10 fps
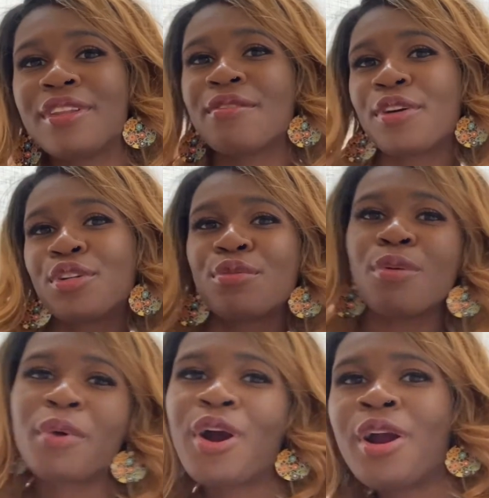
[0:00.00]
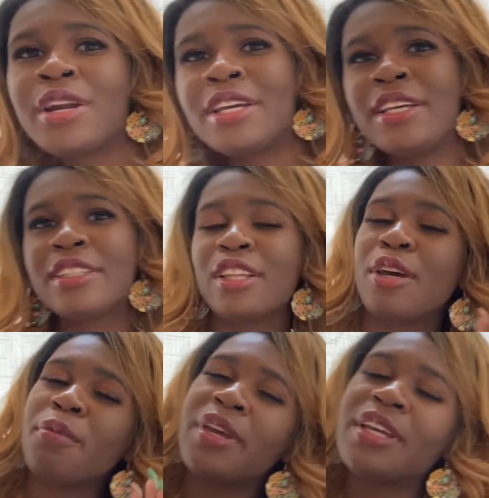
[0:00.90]
the virtual party, so
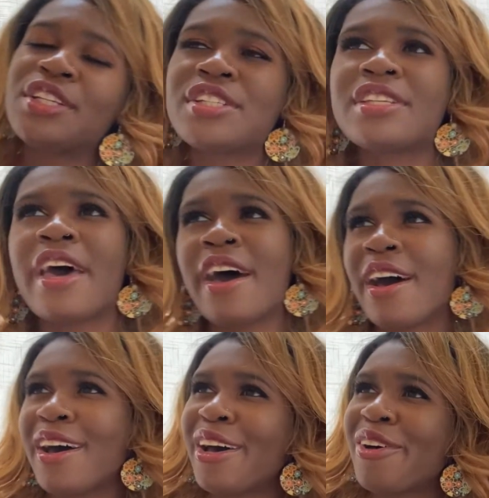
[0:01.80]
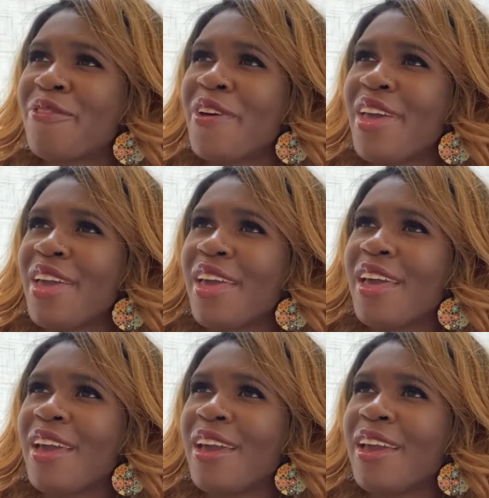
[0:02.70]
that we can just have
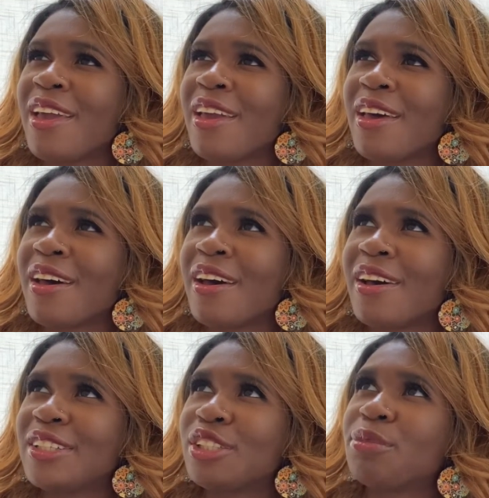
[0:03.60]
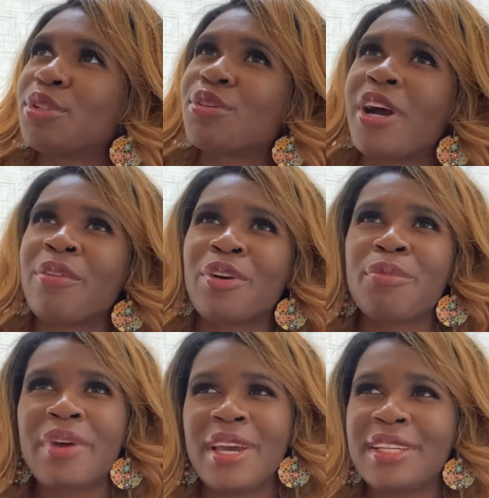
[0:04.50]
a subscriber
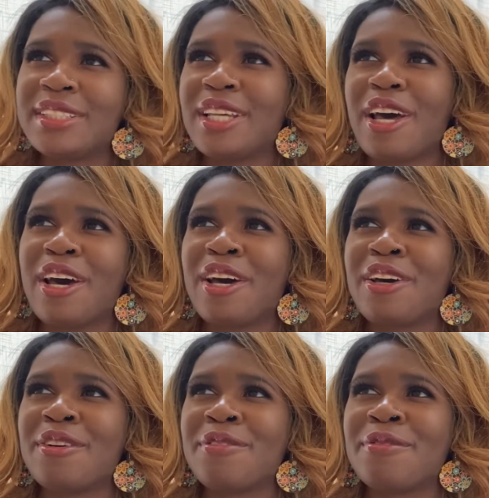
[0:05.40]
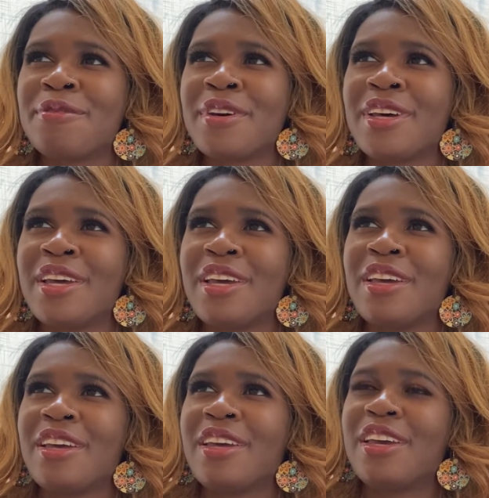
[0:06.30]
base of
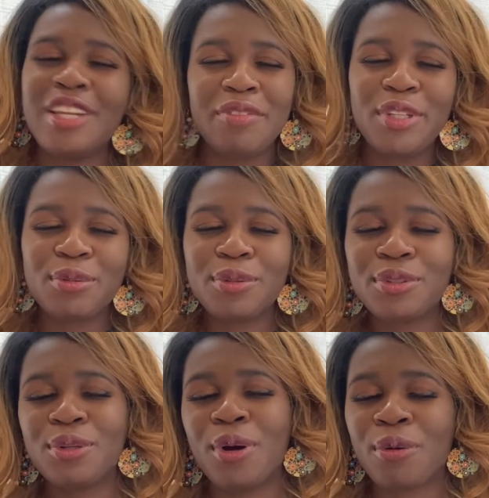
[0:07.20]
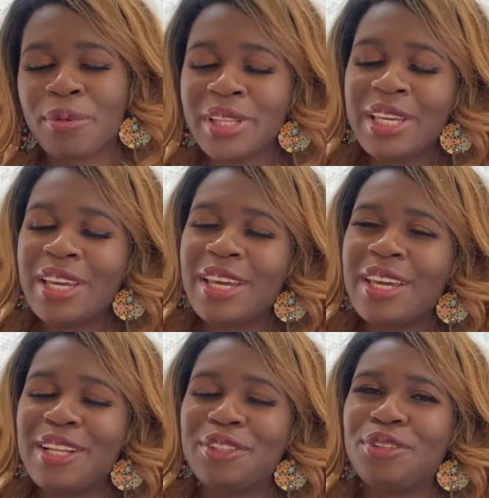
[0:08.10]
individuals who are really
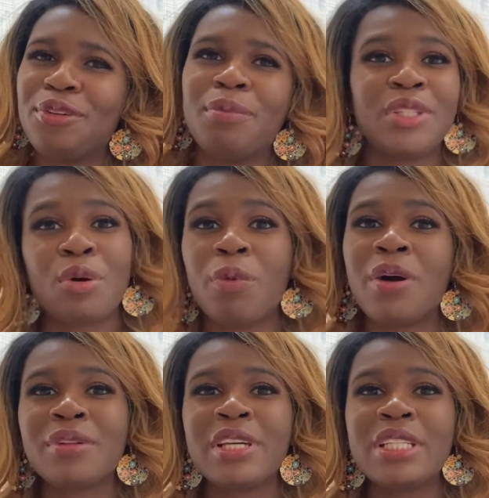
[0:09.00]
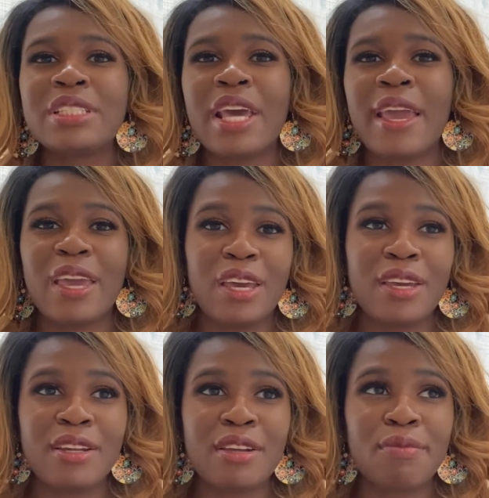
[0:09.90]
into mental wellness
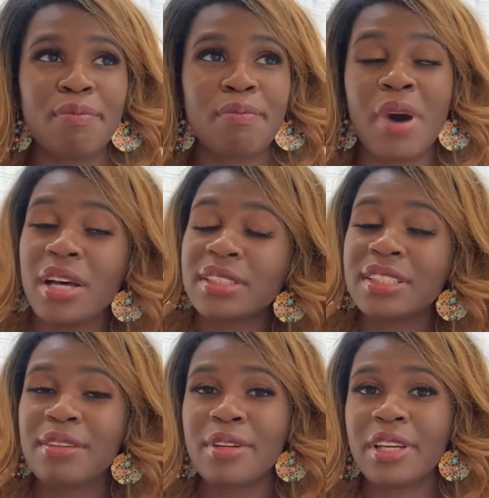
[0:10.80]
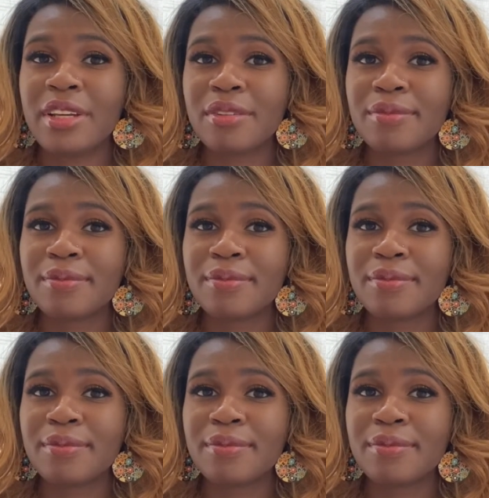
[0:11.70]
and positivity.